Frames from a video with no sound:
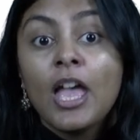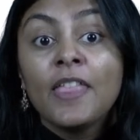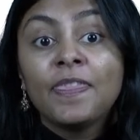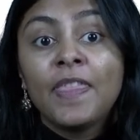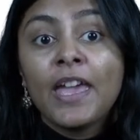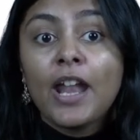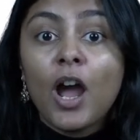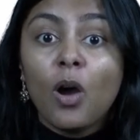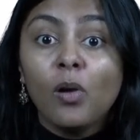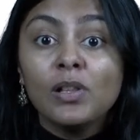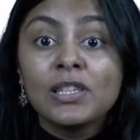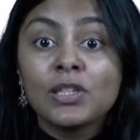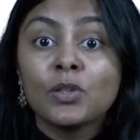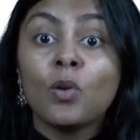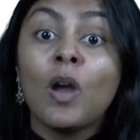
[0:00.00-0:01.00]
There are
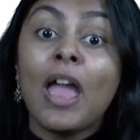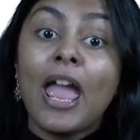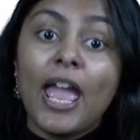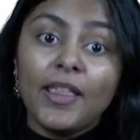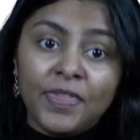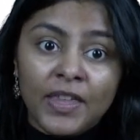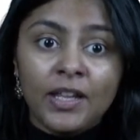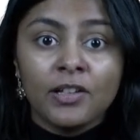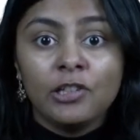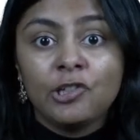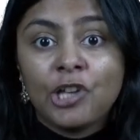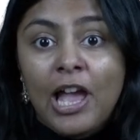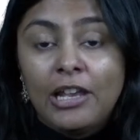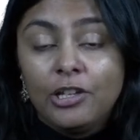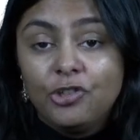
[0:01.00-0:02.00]
also ethical
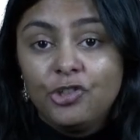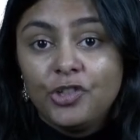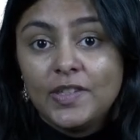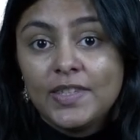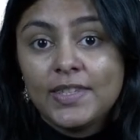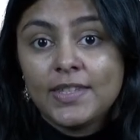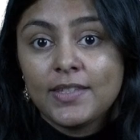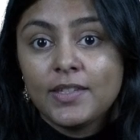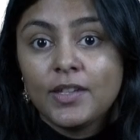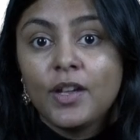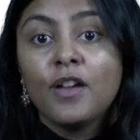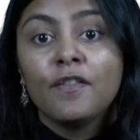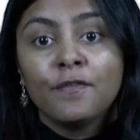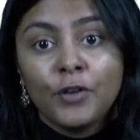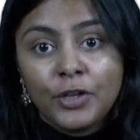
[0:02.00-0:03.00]
challenges.
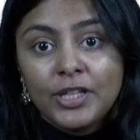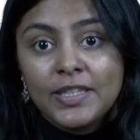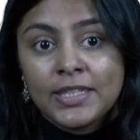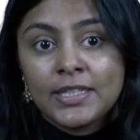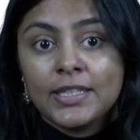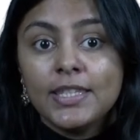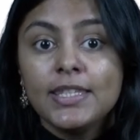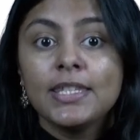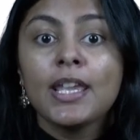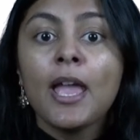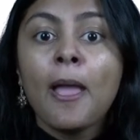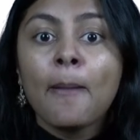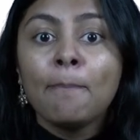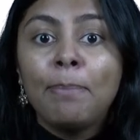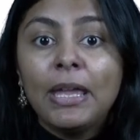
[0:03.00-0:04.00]
For instance,
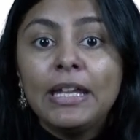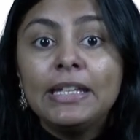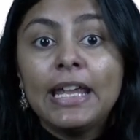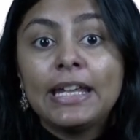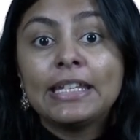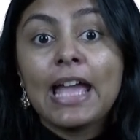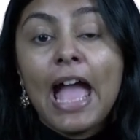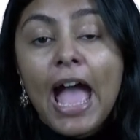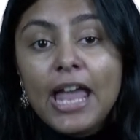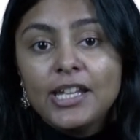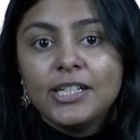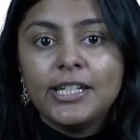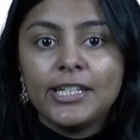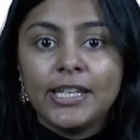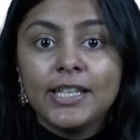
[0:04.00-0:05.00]
big data
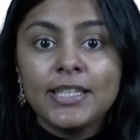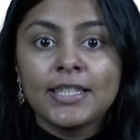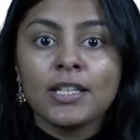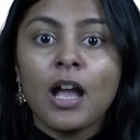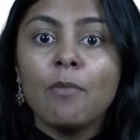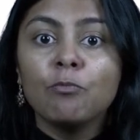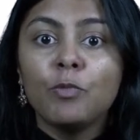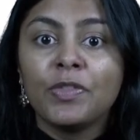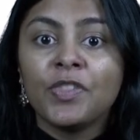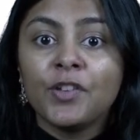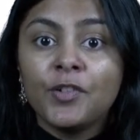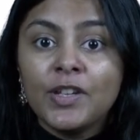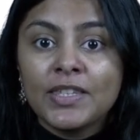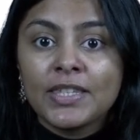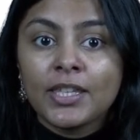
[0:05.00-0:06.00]
analytics come with the
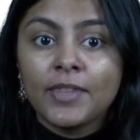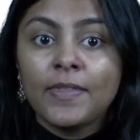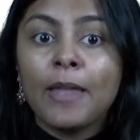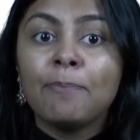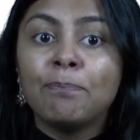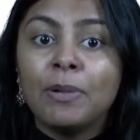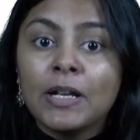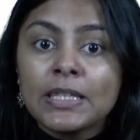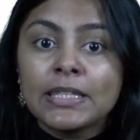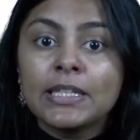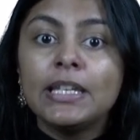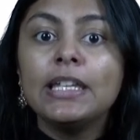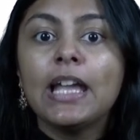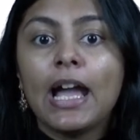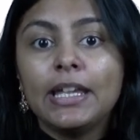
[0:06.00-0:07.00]
risk that
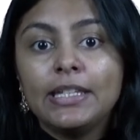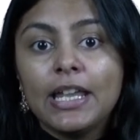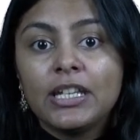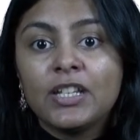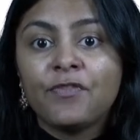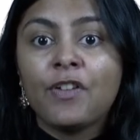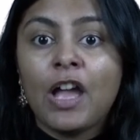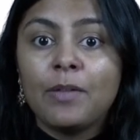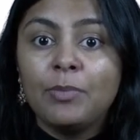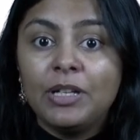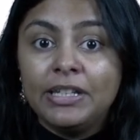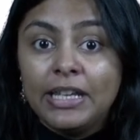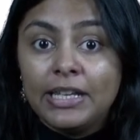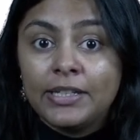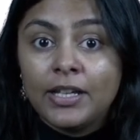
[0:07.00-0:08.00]
personally identifiable
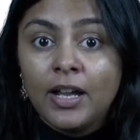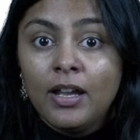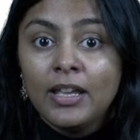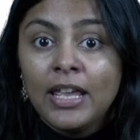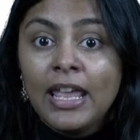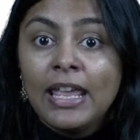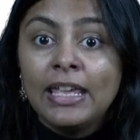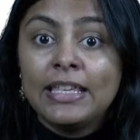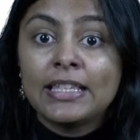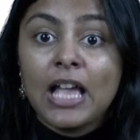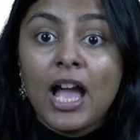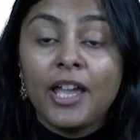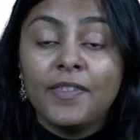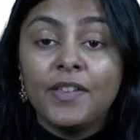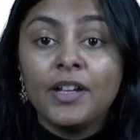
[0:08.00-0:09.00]
data is
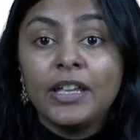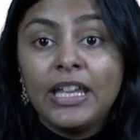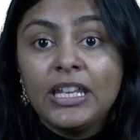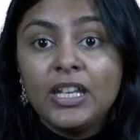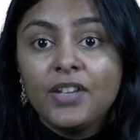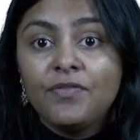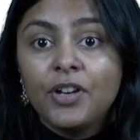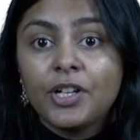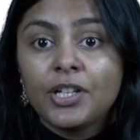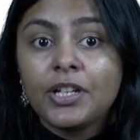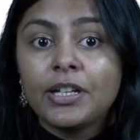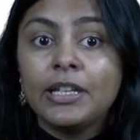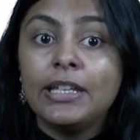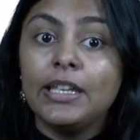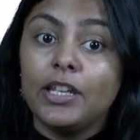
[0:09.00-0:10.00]
either
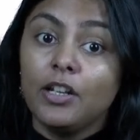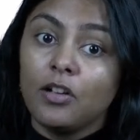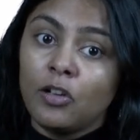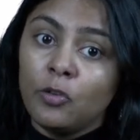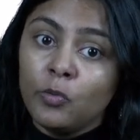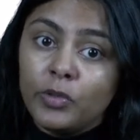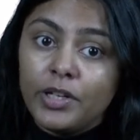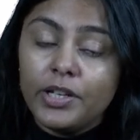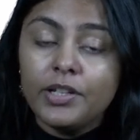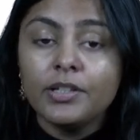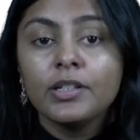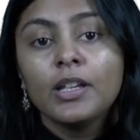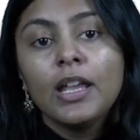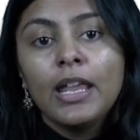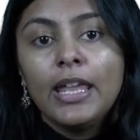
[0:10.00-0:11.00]
inadvertently included
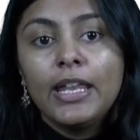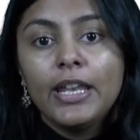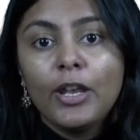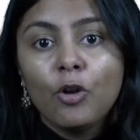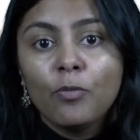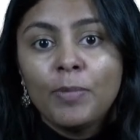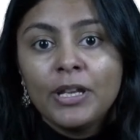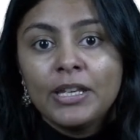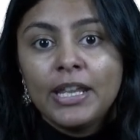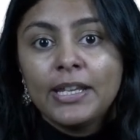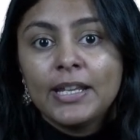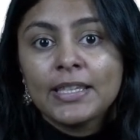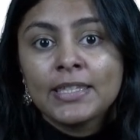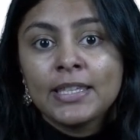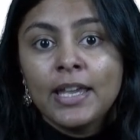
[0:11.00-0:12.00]
in an open
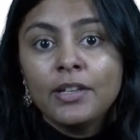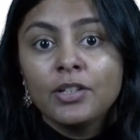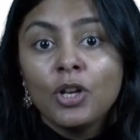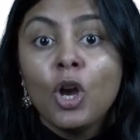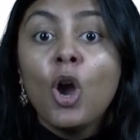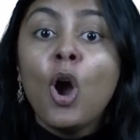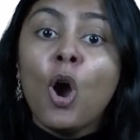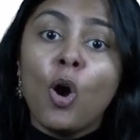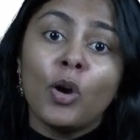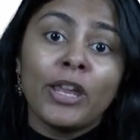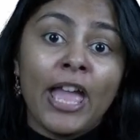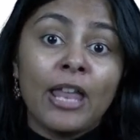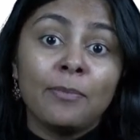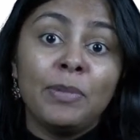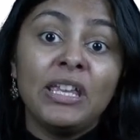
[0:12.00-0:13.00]
data set or
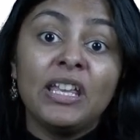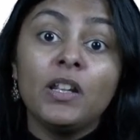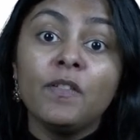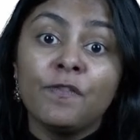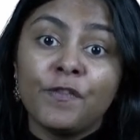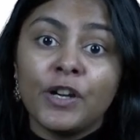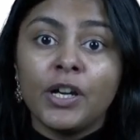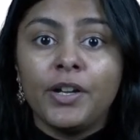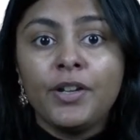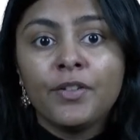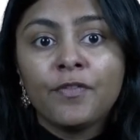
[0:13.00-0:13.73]
can be inferred